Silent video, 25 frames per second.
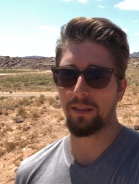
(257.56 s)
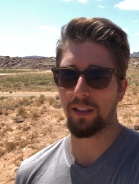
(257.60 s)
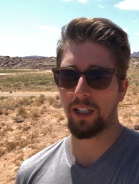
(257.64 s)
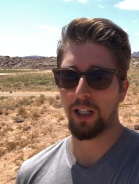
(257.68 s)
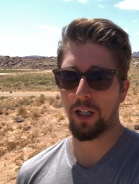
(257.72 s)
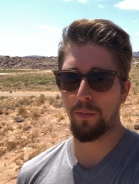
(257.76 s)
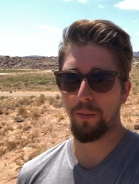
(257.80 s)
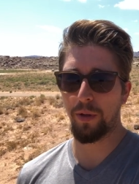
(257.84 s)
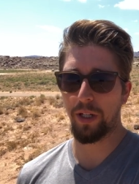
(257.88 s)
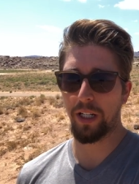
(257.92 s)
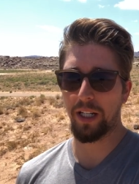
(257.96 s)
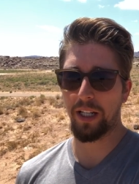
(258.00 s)

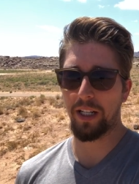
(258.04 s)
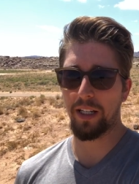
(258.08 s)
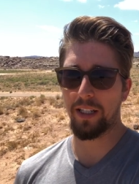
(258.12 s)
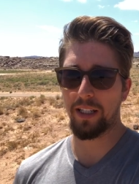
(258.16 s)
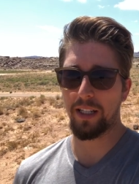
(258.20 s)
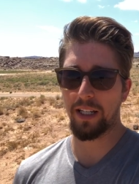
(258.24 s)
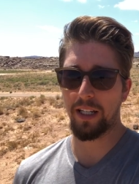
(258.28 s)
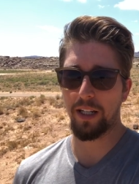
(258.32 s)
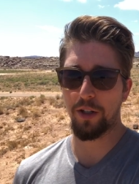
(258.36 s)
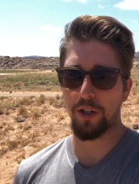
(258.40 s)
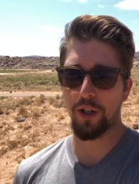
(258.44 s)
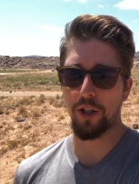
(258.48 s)
our
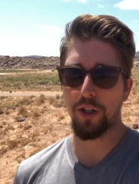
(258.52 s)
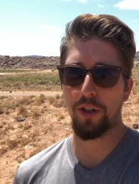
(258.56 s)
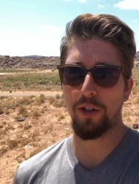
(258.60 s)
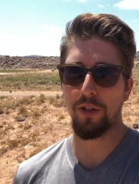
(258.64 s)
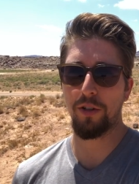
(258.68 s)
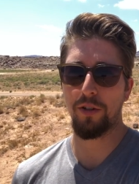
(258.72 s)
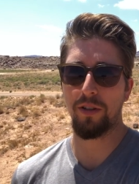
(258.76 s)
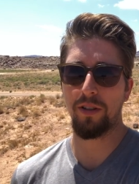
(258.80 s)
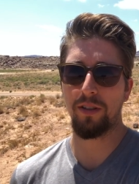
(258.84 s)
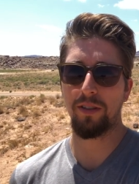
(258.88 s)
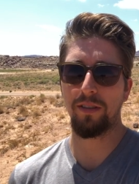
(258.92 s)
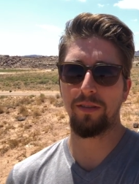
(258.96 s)
biggest
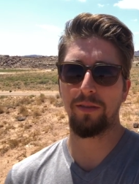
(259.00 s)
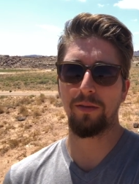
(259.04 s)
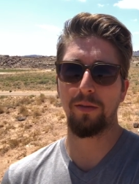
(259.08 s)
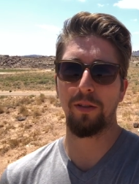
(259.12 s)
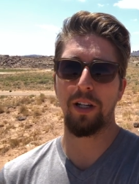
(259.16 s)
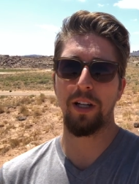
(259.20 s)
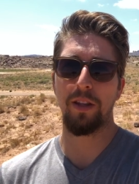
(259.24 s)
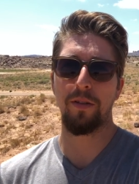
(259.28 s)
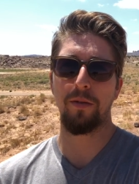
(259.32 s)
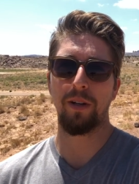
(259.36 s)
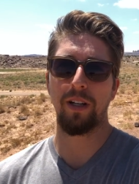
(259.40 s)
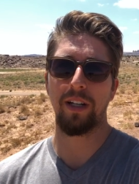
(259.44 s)
issue
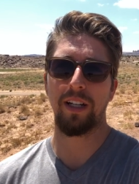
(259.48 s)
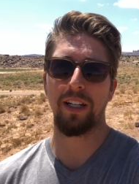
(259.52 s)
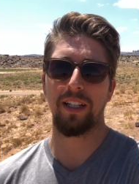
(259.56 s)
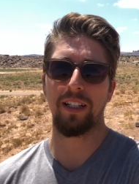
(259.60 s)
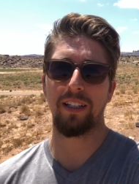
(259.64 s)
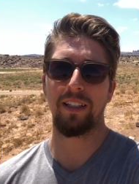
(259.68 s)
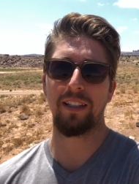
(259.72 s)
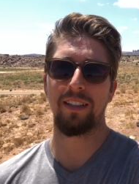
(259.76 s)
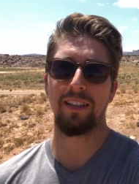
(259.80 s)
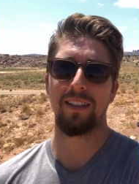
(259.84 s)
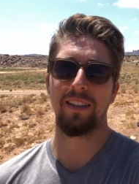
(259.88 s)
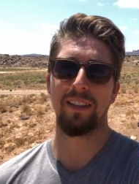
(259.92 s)
with
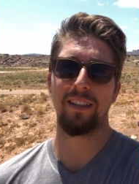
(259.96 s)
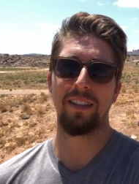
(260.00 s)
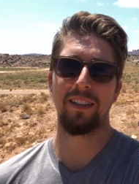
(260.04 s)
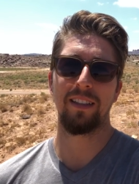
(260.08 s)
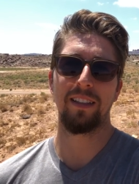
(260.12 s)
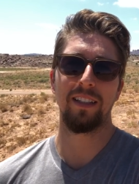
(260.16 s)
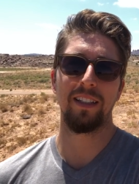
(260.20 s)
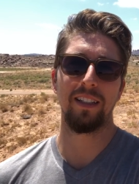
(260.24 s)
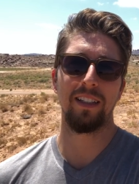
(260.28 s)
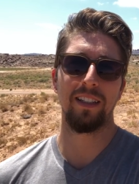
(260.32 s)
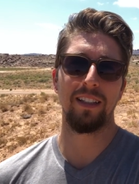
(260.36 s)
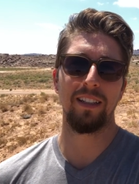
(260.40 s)
running
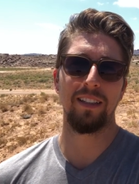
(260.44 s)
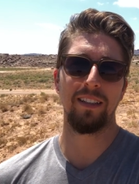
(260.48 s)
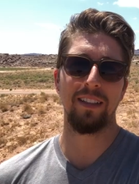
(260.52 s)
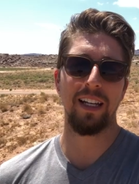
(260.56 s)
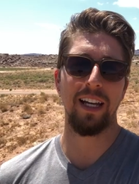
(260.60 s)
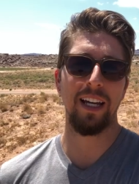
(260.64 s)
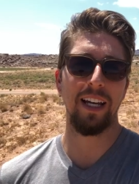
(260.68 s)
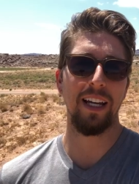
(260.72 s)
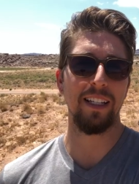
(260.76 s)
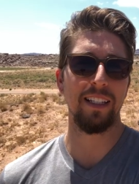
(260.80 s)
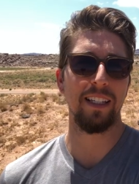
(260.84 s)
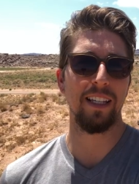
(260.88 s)
the
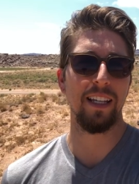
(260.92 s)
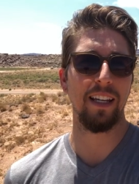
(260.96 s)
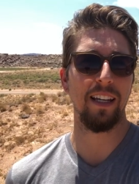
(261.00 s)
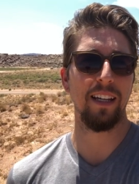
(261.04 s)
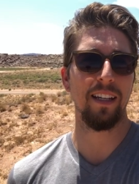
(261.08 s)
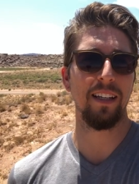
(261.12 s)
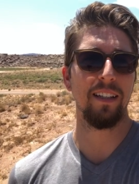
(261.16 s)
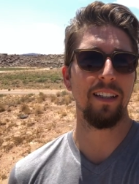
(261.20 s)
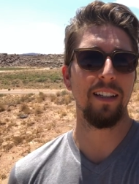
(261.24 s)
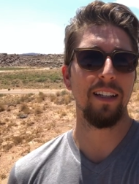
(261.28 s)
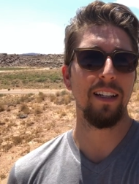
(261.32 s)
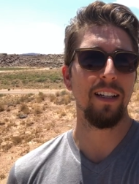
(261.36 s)

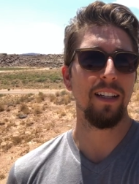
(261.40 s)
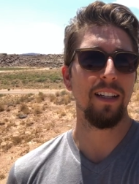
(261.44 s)
AC